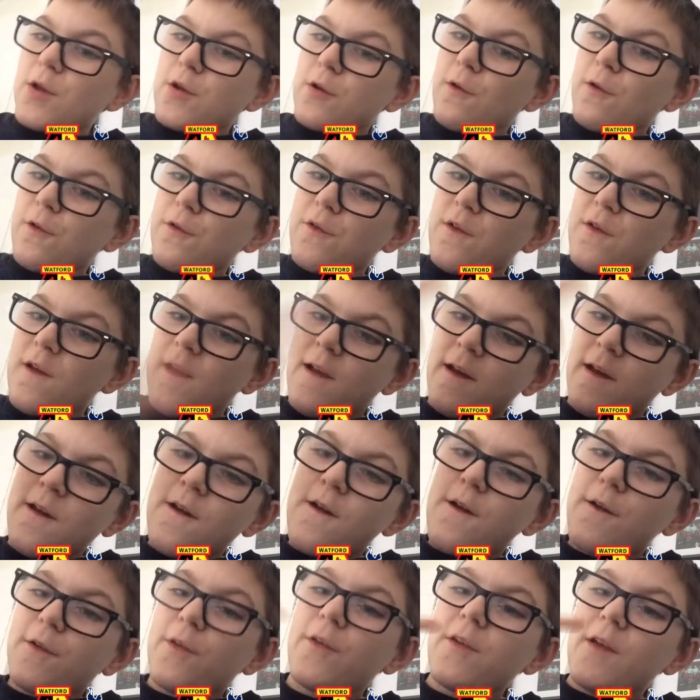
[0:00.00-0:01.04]
good year.
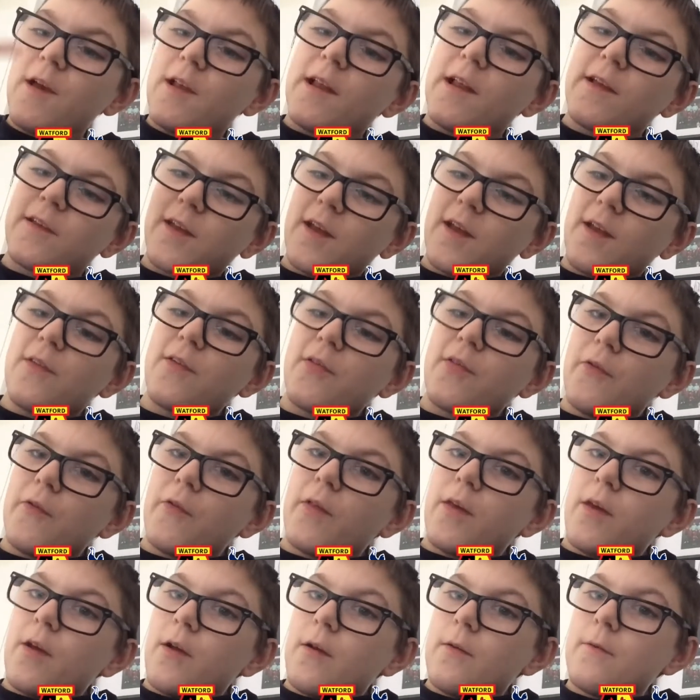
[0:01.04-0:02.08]
So yeah, let's get into the
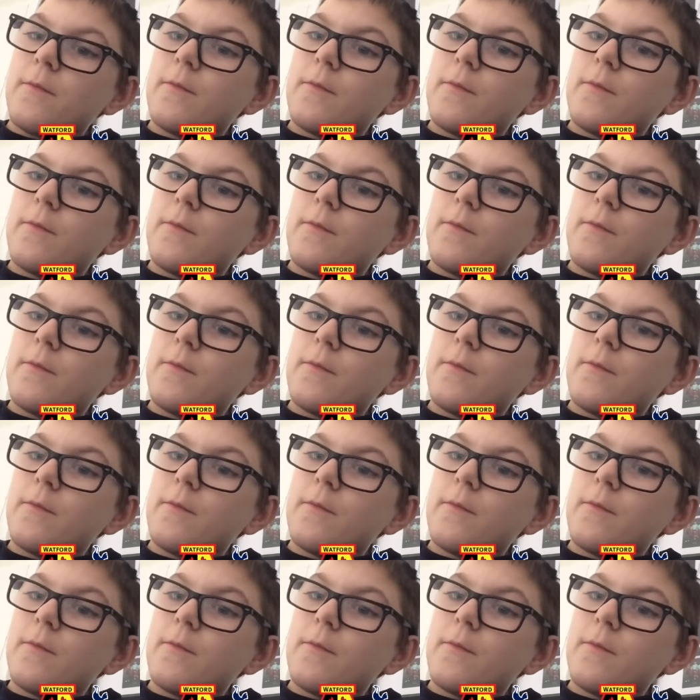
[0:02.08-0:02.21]
video.